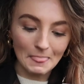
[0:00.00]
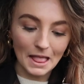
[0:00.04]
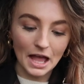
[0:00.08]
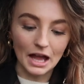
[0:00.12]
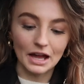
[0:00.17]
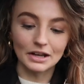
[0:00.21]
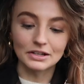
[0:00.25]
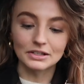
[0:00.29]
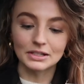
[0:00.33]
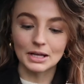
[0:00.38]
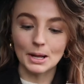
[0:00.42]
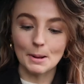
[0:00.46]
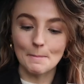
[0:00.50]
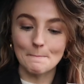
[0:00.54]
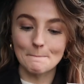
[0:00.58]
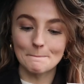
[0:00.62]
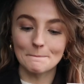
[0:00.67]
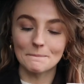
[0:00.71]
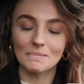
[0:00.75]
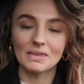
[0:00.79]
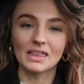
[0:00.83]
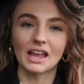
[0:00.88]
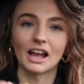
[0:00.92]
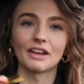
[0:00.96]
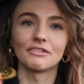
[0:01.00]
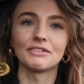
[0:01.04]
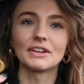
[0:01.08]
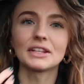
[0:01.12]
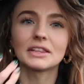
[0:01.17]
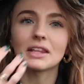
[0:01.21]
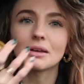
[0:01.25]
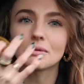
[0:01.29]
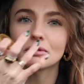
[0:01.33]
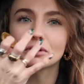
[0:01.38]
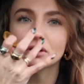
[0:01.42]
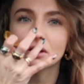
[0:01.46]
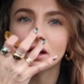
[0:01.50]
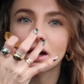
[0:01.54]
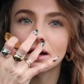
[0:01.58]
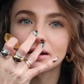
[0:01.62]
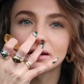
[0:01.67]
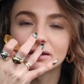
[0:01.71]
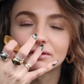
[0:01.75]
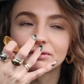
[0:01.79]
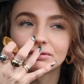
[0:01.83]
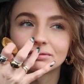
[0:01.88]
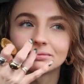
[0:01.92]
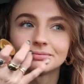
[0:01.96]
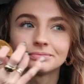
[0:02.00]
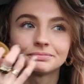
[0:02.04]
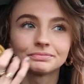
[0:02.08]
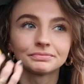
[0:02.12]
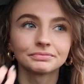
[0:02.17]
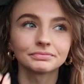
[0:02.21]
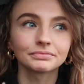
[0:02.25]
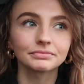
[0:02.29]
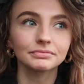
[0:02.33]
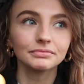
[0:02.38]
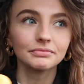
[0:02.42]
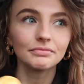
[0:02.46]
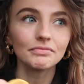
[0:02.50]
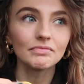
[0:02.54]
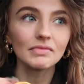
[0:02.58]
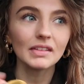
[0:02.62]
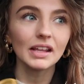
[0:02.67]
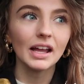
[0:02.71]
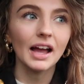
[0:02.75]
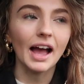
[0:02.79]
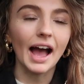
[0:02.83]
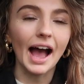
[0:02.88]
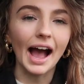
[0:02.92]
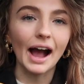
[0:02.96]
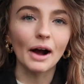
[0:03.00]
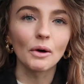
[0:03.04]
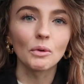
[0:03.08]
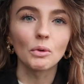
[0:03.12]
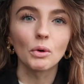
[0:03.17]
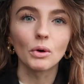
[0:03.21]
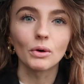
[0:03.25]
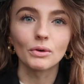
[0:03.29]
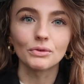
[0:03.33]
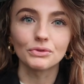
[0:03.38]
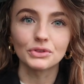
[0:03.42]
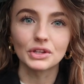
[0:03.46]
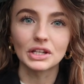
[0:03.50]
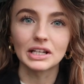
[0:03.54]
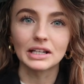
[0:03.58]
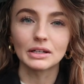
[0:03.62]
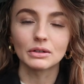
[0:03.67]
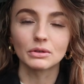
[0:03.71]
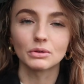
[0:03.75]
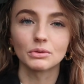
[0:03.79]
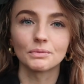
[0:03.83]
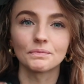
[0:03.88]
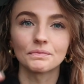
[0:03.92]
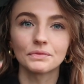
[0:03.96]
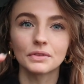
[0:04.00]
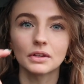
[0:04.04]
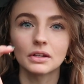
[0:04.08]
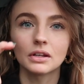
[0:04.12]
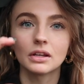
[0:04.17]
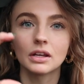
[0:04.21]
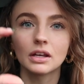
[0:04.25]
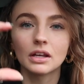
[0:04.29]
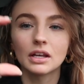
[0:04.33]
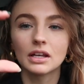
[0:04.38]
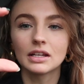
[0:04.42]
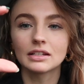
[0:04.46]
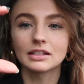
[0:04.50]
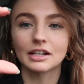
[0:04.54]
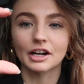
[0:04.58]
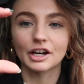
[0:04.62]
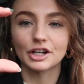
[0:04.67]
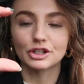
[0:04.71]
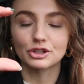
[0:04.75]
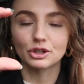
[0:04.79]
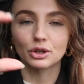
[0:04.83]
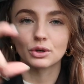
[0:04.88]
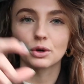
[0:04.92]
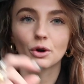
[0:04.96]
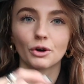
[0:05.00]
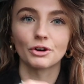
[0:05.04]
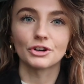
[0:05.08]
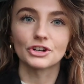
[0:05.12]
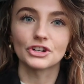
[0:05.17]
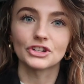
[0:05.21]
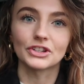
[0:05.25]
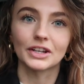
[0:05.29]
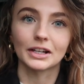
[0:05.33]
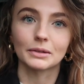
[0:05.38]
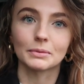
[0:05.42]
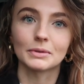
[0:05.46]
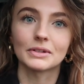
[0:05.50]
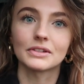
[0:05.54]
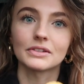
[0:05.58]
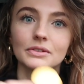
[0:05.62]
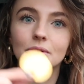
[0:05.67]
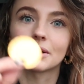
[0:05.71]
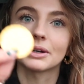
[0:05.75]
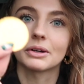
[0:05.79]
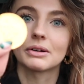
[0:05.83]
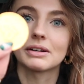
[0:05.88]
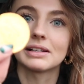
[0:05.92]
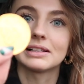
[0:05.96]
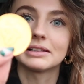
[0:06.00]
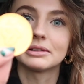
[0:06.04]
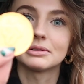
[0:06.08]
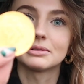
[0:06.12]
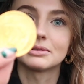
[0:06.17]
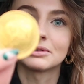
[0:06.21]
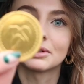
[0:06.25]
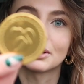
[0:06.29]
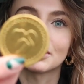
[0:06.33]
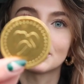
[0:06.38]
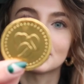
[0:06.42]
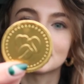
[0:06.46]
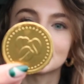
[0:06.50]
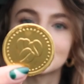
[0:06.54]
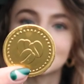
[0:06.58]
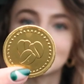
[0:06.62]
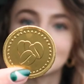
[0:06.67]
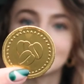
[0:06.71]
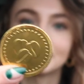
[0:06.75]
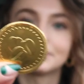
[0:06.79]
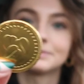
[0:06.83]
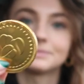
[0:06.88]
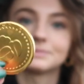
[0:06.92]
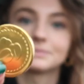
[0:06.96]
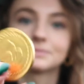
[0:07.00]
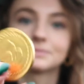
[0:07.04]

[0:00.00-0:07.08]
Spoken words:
And I think there was kind of out of the little Terry's chocolate orange segment, so I got a little Costa